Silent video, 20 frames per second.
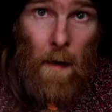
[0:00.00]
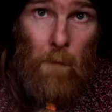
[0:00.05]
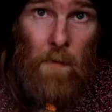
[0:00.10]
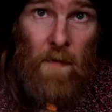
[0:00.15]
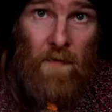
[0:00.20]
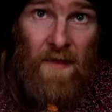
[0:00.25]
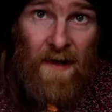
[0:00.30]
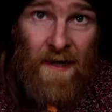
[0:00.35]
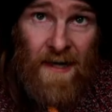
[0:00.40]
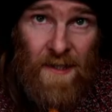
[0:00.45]

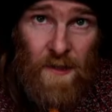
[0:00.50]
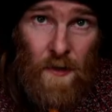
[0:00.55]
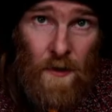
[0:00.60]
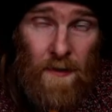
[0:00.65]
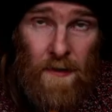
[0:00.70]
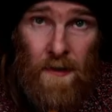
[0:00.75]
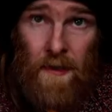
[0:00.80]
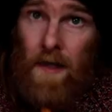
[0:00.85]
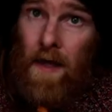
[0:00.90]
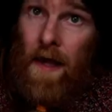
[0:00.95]
put the lid
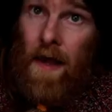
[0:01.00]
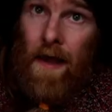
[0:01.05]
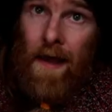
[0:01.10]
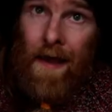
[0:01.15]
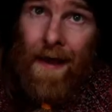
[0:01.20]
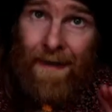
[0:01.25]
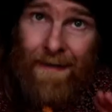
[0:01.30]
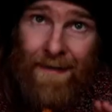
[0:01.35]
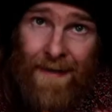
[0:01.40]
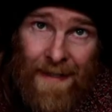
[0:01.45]
on
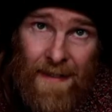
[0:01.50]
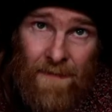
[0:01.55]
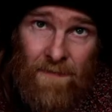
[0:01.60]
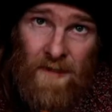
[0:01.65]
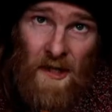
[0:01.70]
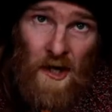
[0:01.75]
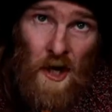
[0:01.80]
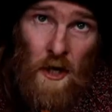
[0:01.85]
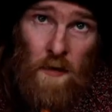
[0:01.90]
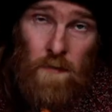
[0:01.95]
and leave
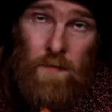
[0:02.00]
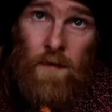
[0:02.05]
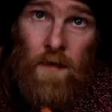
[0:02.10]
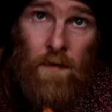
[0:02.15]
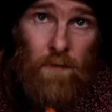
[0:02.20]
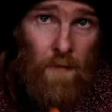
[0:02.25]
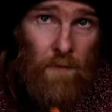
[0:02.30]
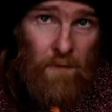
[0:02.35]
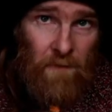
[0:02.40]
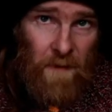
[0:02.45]
it alone
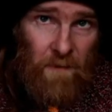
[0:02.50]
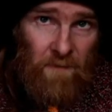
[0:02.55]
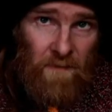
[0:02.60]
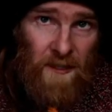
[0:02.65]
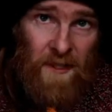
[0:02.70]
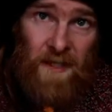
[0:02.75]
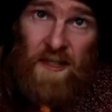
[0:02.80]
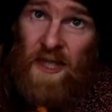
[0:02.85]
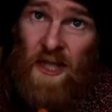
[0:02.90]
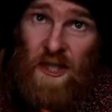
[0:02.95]
for
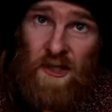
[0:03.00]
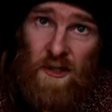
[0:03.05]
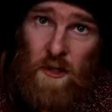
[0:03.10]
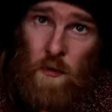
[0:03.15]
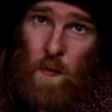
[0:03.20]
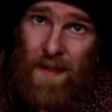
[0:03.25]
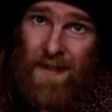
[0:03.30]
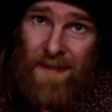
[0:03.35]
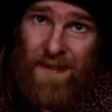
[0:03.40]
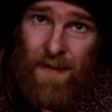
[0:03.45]
15 to
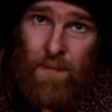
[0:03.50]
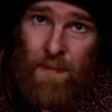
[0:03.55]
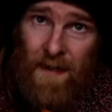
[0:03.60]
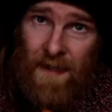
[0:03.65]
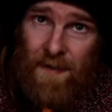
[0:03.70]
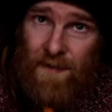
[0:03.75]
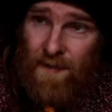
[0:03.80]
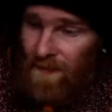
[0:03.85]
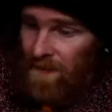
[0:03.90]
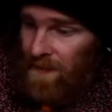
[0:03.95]
20
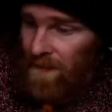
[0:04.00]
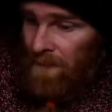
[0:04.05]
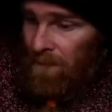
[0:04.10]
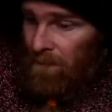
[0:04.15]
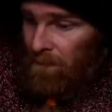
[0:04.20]
minutes.